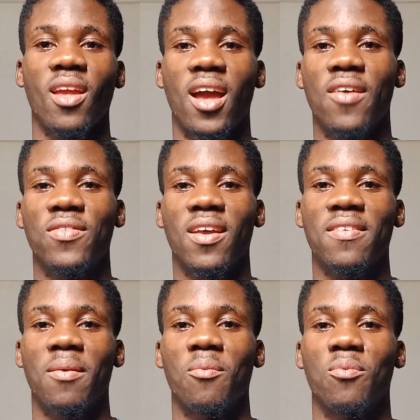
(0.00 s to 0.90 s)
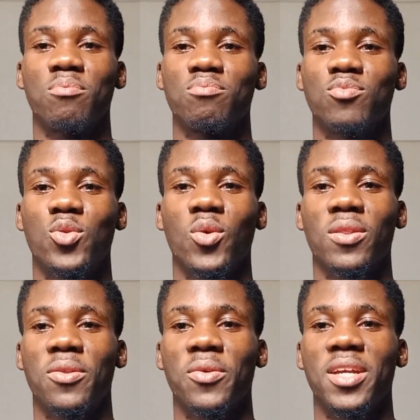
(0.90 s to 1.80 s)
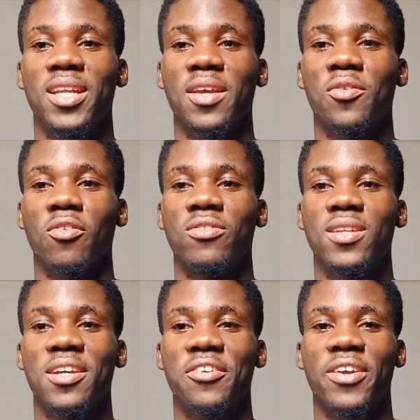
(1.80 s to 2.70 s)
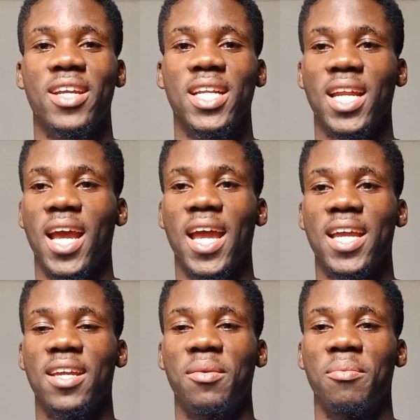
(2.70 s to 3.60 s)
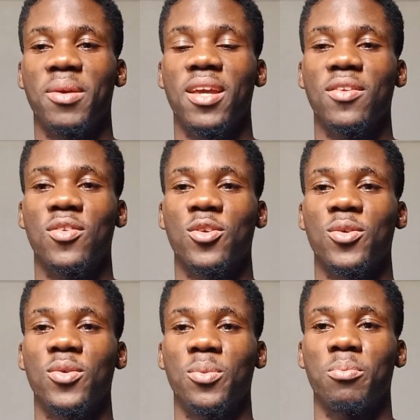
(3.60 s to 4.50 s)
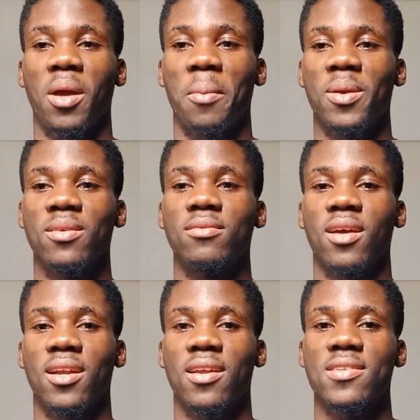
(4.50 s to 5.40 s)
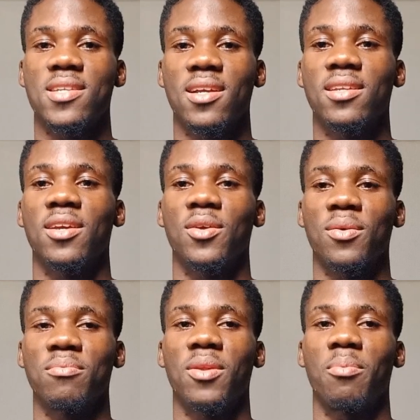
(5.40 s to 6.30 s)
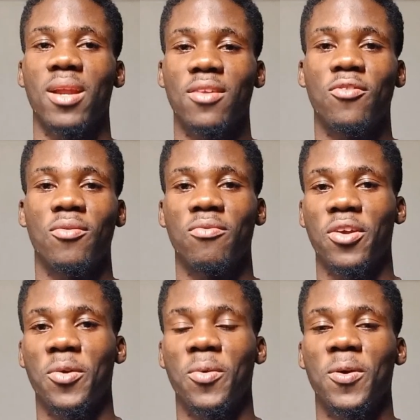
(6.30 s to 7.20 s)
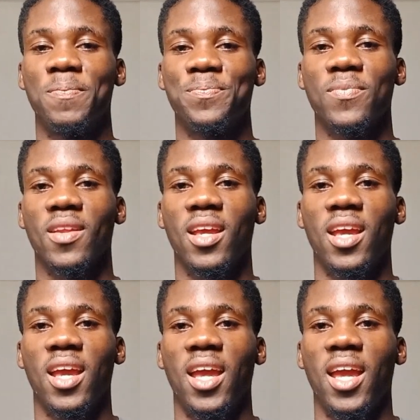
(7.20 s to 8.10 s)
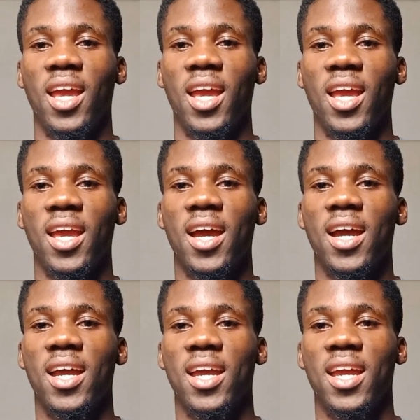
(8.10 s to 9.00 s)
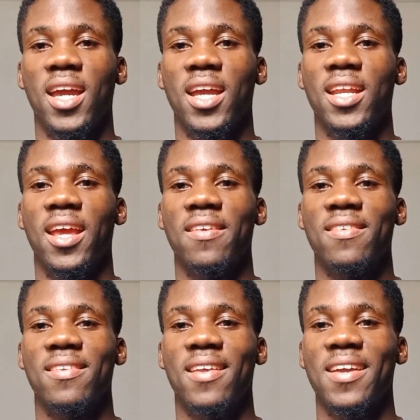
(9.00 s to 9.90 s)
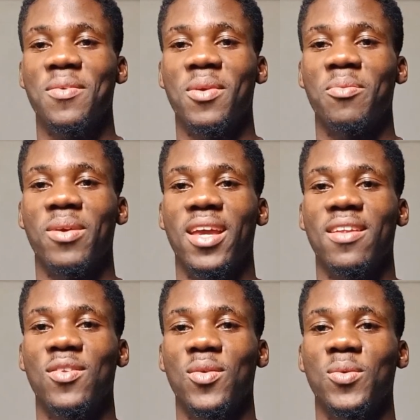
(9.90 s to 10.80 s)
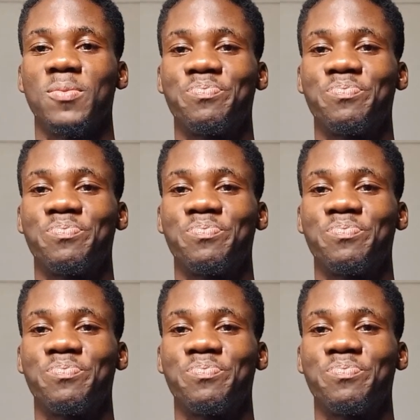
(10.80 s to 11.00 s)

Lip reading: after some 2 or 3 days of tinkering, I begin to understand the platform very well. Yeah, and the excitement begin to